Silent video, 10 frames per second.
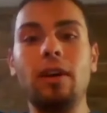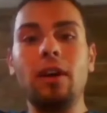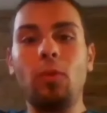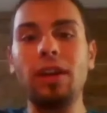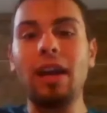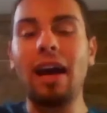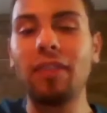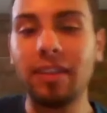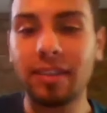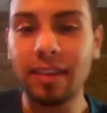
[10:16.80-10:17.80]
when you have
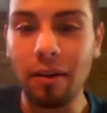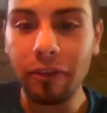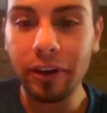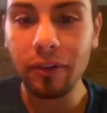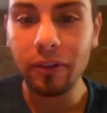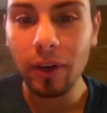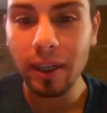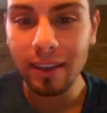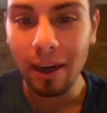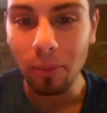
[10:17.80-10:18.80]
a discomfort for
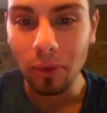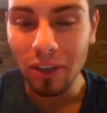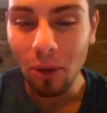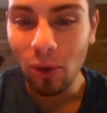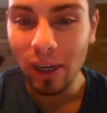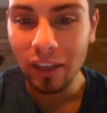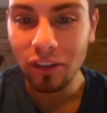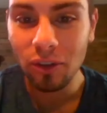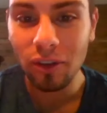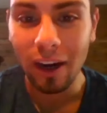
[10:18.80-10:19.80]
example someone lets
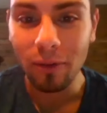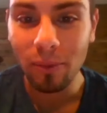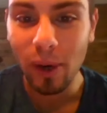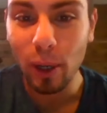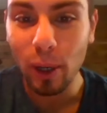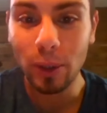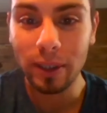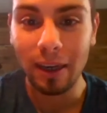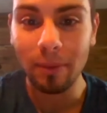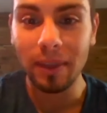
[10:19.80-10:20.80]
you down mark or
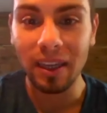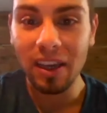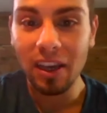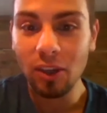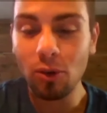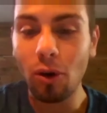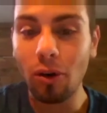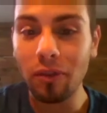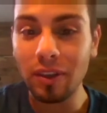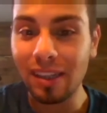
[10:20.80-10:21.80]
something you
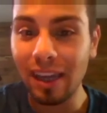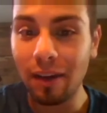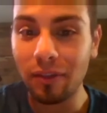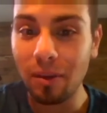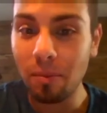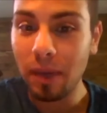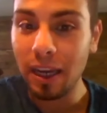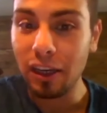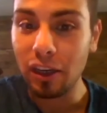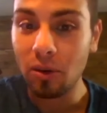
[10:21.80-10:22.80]
obviously have some
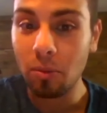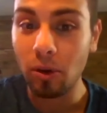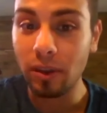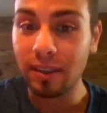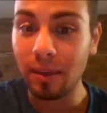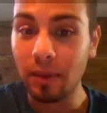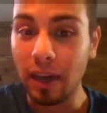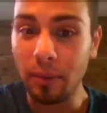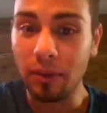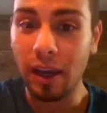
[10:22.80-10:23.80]
pain in your body
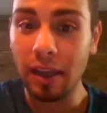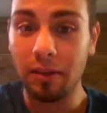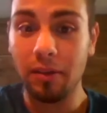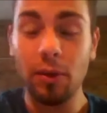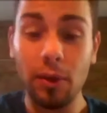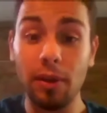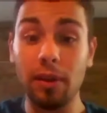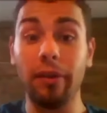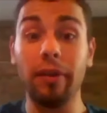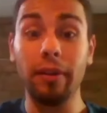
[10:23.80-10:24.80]
sometimes right
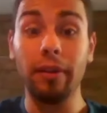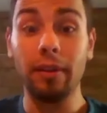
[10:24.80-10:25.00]
yeah